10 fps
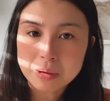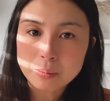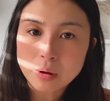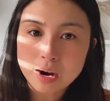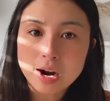that
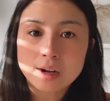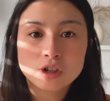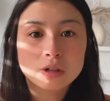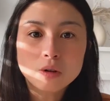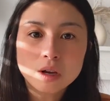people are
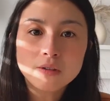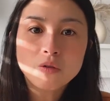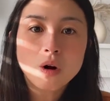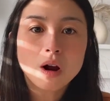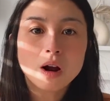actually looking
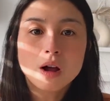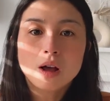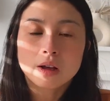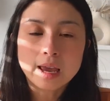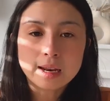for,
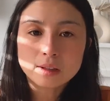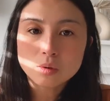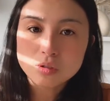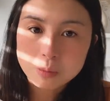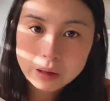getting
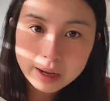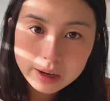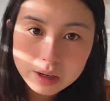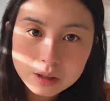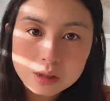those
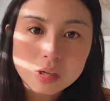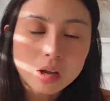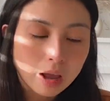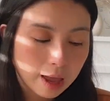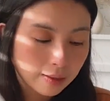suppliers
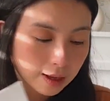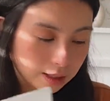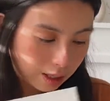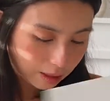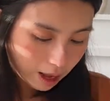and
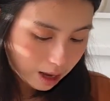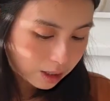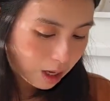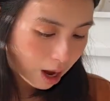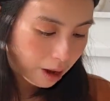things like
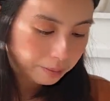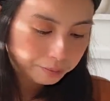that.